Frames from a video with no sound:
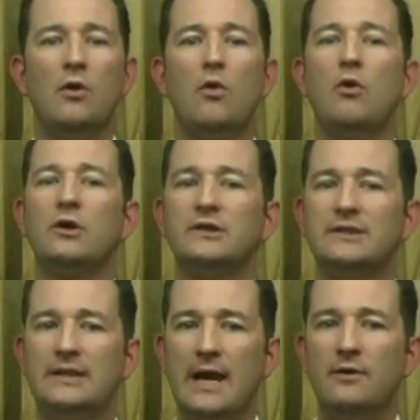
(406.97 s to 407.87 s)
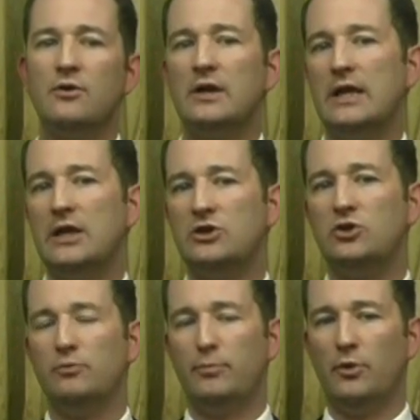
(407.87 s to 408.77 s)
or a standard
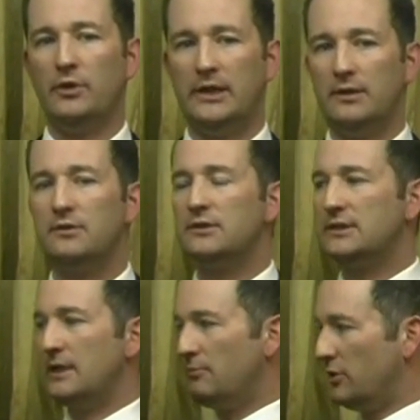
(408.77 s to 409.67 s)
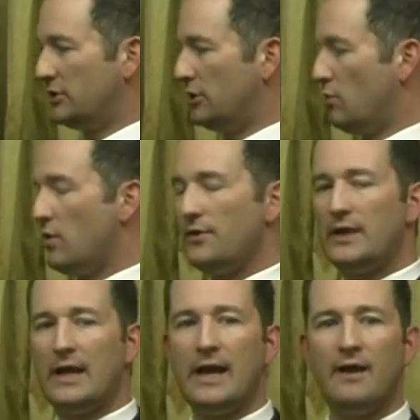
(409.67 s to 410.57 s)
issue bullion similar to the one
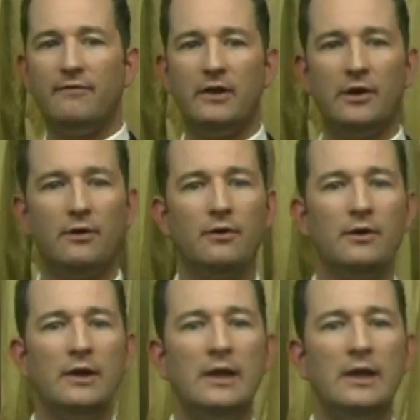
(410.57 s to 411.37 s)
that I have here,